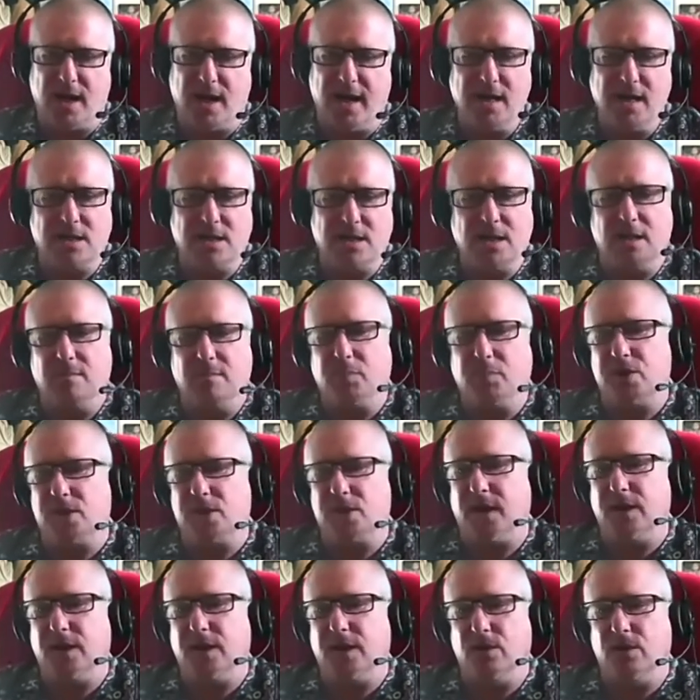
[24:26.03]

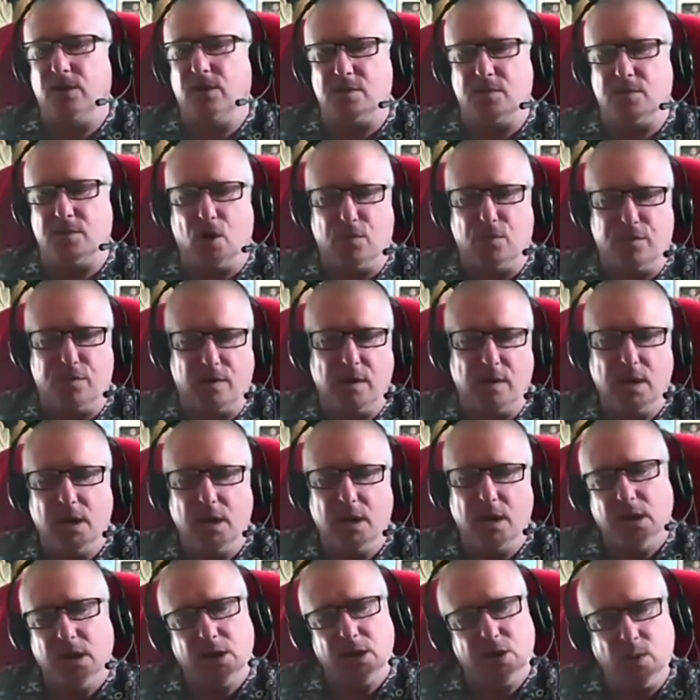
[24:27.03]
18% use them often,
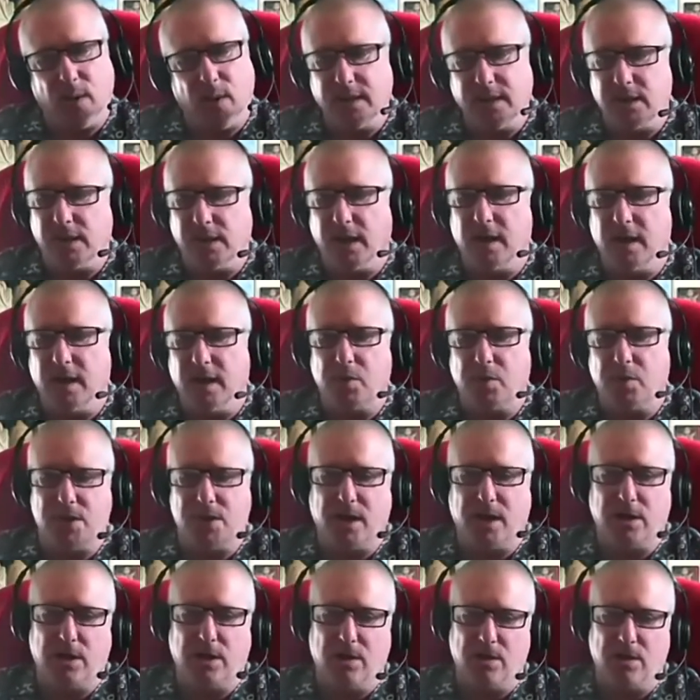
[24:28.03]

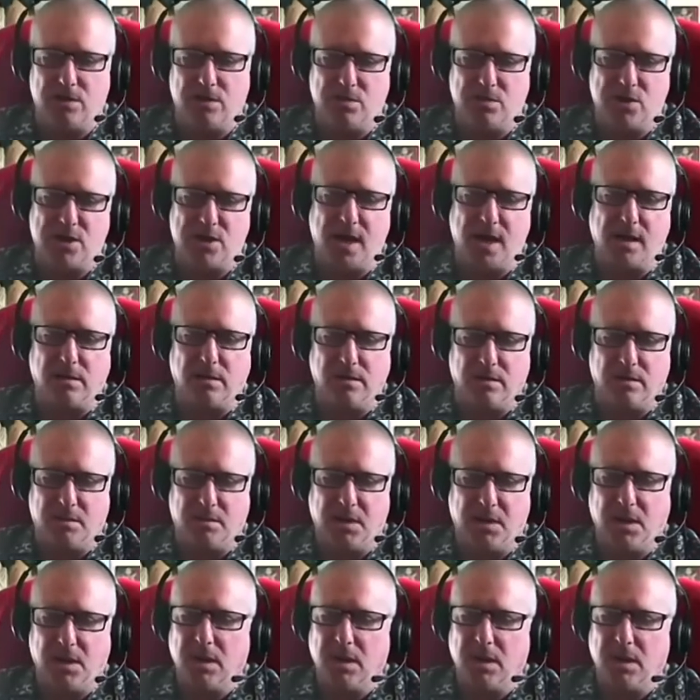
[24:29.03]
28% use them seldom.